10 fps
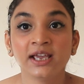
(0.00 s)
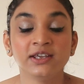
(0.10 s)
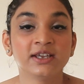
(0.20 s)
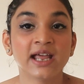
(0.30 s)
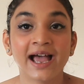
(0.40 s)

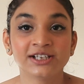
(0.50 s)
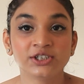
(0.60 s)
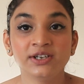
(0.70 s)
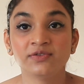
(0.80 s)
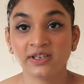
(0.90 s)
you can
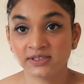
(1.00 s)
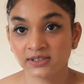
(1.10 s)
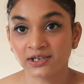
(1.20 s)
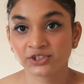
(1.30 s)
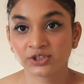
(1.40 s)
actually
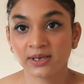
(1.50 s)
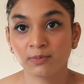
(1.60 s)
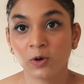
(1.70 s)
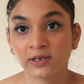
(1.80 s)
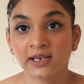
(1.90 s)
research
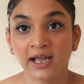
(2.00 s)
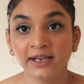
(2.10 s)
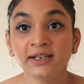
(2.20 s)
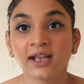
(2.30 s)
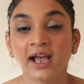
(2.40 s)
them
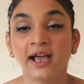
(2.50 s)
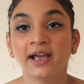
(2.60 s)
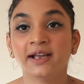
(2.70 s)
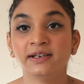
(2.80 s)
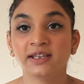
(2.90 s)
online
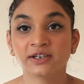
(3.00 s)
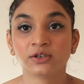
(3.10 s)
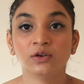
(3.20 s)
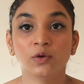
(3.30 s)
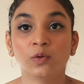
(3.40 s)
and get
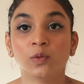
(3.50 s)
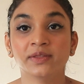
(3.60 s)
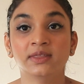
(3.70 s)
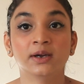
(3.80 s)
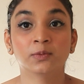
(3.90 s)
to know
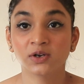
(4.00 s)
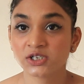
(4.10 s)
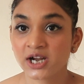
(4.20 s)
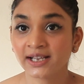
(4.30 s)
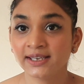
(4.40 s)
what their
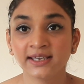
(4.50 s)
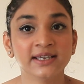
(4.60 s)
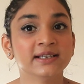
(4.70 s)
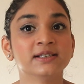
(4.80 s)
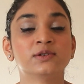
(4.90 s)
world ranking
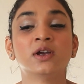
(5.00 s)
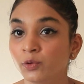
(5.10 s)
is,